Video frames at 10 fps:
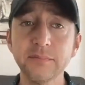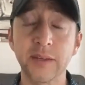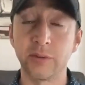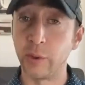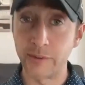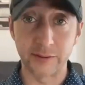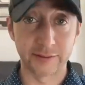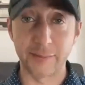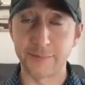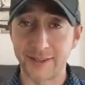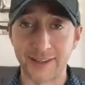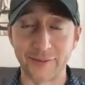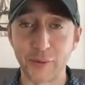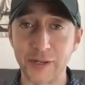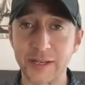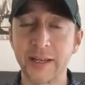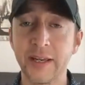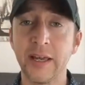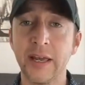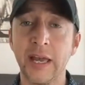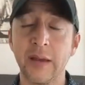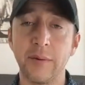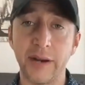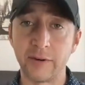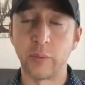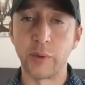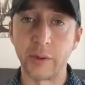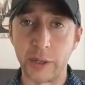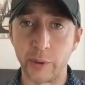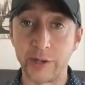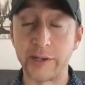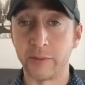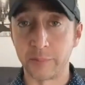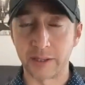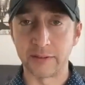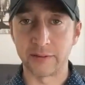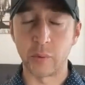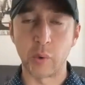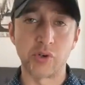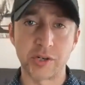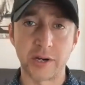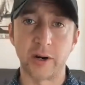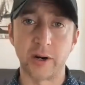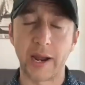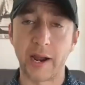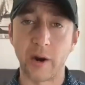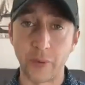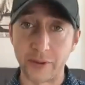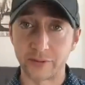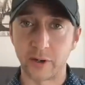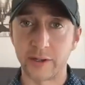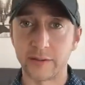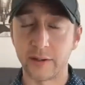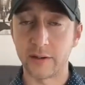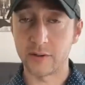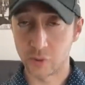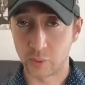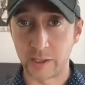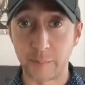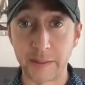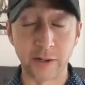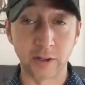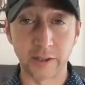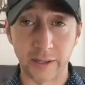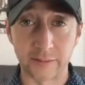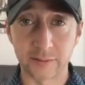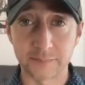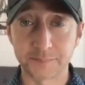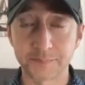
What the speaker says: And so we read the same thing every week, but every week we were in a different place, and we would share how we saw it showing up in our lives.